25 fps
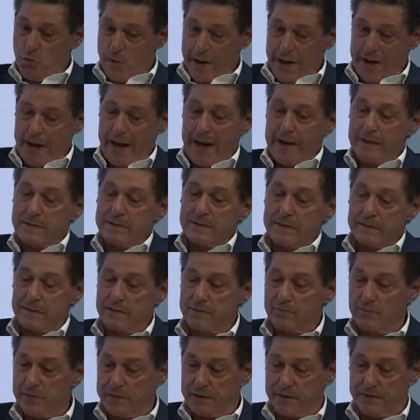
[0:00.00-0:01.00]

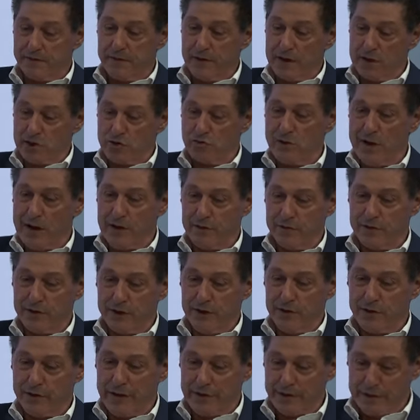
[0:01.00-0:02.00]
weekends with the first round
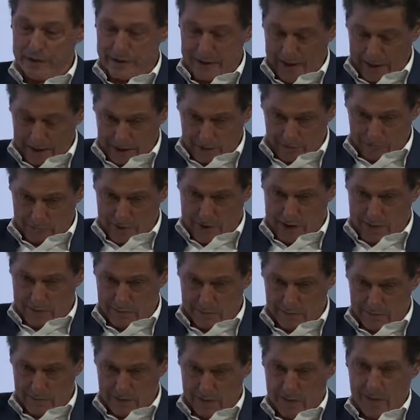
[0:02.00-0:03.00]
and then the second
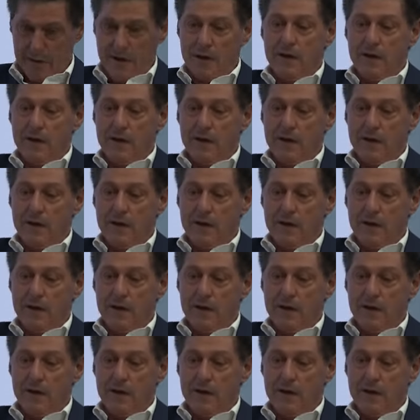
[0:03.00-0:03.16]
round.